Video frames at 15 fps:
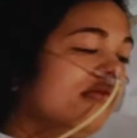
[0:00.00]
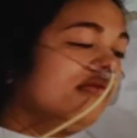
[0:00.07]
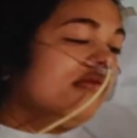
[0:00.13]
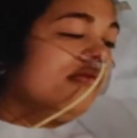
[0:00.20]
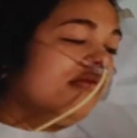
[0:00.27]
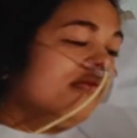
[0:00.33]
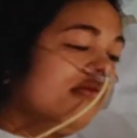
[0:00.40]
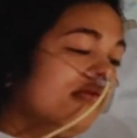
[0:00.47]

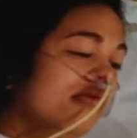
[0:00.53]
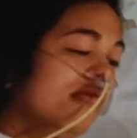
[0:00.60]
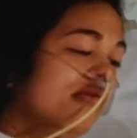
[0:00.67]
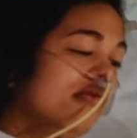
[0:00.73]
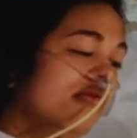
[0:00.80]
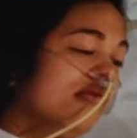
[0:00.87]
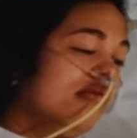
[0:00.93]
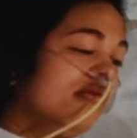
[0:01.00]
felt more
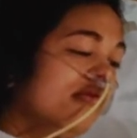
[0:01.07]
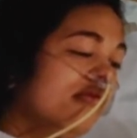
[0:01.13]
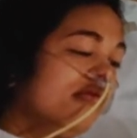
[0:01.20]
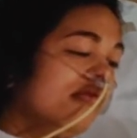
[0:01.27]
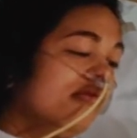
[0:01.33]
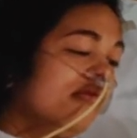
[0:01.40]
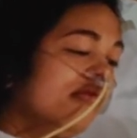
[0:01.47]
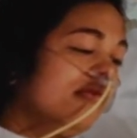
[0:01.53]

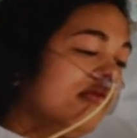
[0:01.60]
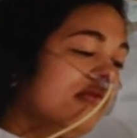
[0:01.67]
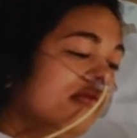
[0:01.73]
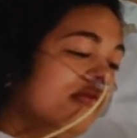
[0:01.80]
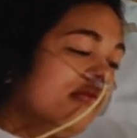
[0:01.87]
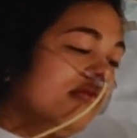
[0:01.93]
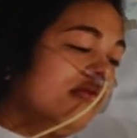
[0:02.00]
at ease